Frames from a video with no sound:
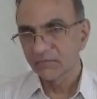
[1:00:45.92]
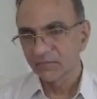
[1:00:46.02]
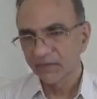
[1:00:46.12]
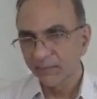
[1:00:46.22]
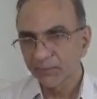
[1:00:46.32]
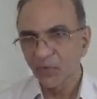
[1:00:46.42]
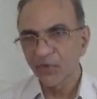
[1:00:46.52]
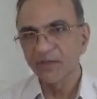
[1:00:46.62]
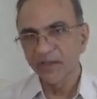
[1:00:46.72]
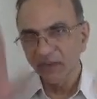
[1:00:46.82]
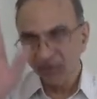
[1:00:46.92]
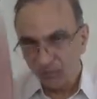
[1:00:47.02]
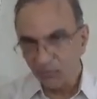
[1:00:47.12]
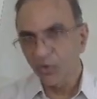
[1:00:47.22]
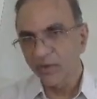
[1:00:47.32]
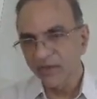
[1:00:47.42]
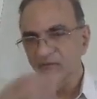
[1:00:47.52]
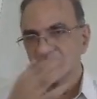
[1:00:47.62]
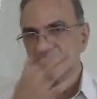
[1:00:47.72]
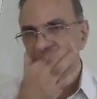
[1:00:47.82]
The important thing is the bone
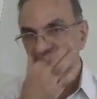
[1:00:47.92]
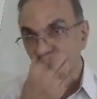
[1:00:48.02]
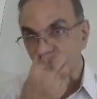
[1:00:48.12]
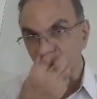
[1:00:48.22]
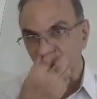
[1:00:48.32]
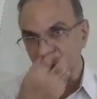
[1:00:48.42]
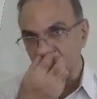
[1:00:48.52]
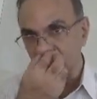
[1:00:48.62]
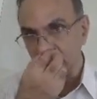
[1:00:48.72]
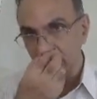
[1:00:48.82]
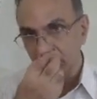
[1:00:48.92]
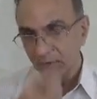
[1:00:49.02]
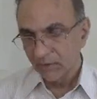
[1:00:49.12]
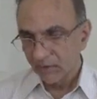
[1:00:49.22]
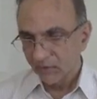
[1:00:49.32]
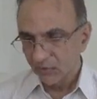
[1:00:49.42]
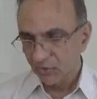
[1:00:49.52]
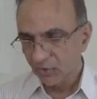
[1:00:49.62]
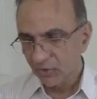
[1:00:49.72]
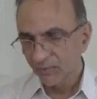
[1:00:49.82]
density is normal here.
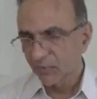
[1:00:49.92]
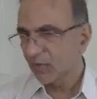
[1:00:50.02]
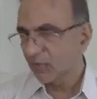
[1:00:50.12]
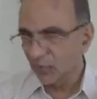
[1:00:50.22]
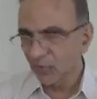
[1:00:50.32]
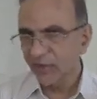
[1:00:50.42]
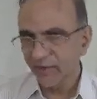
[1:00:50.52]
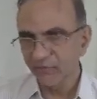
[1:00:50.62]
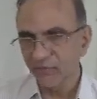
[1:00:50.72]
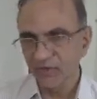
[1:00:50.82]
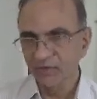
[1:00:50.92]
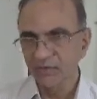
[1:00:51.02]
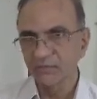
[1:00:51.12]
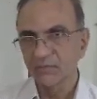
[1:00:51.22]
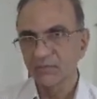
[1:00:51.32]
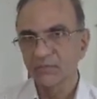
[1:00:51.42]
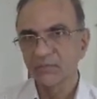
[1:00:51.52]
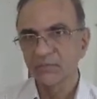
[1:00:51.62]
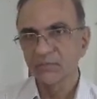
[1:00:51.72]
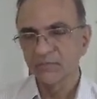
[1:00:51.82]
So you have to look carefully.
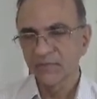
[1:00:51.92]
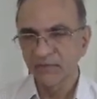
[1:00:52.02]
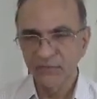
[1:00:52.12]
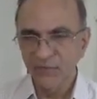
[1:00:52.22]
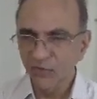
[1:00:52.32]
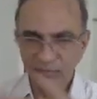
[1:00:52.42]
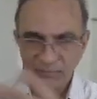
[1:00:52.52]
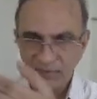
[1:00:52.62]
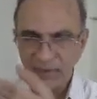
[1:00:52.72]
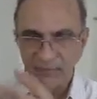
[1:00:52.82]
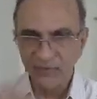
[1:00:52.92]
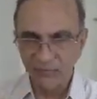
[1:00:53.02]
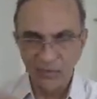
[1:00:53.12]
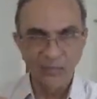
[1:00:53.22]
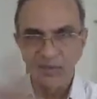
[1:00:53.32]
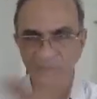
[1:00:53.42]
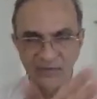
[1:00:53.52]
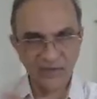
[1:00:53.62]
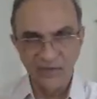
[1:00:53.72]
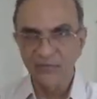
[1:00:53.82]
The phenotype types abnormality is
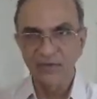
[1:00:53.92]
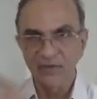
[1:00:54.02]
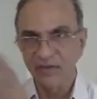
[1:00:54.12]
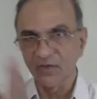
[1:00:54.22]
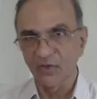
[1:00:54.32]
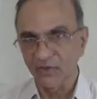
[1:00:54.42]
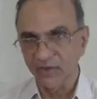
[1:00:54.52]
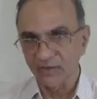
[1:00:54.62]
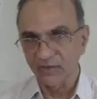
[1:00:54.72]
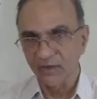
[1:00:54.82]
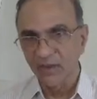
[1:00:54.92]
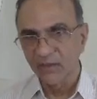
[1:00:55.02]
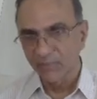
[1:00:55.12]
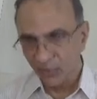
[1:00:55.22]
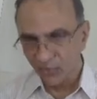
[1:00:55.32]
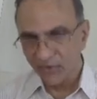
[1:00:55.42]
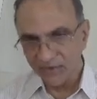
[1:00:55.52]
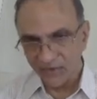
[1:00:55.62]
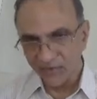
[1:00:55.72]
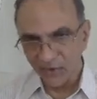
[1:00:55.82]
a different thing altogether. But look at the
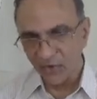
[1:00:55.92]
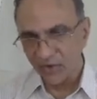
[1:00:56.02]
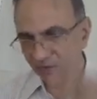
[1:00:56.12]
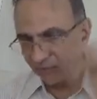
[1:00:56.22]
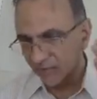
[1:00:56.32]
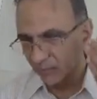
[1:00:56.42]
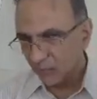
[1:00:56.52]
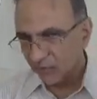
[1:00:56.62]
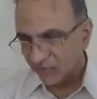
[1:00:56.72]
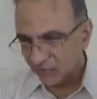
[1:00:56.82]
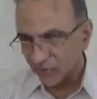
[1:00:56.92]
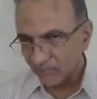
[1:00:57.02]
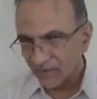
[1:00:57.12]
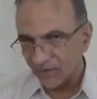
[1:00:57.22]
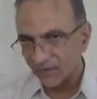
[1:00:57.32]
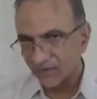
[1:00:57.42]
radiograph and put this in your mind